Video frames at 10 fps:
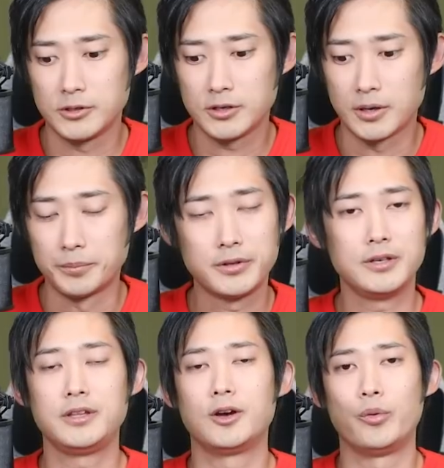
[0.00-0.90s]

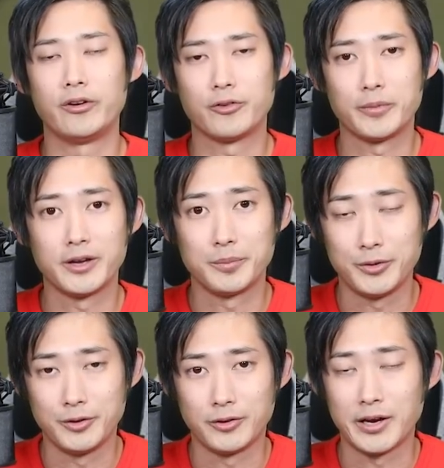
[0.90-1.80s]
completely away from my
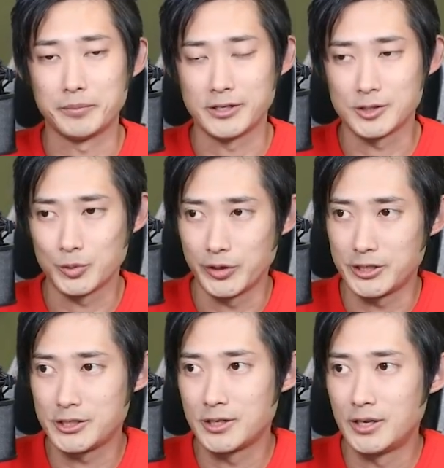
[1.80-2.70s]
computer and my
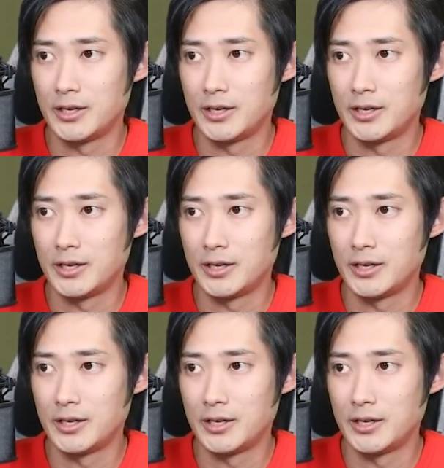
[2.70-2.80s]
Switch.